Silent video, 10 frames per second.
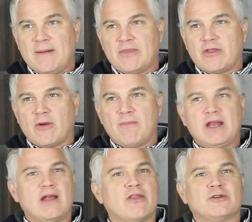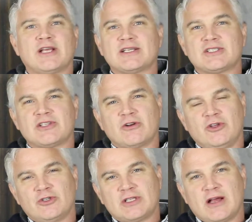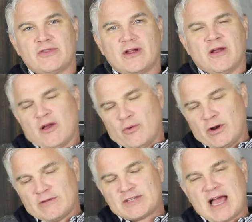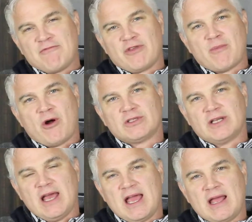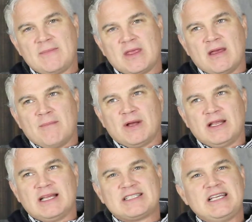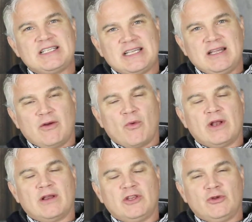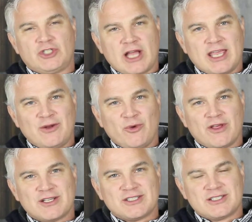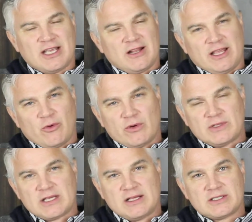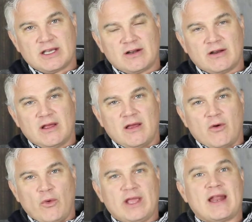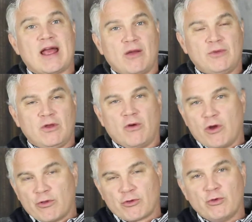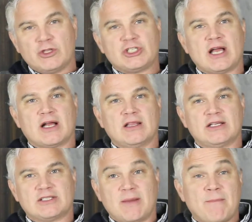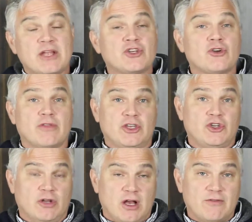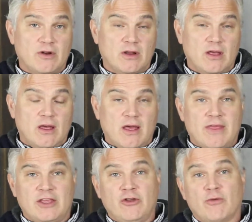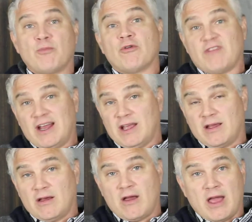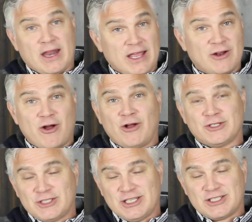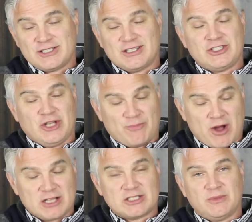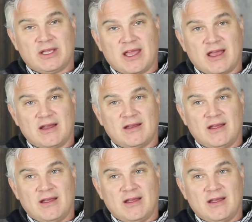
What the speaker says: There are many other tests that are used out there. We don't have time for them all today, but it's easy when you check in with us at St. Helena Women's Health Center. We can help you go through the checklist, make sure that you're covered, that you're preventing any and all diseases that you possibly can.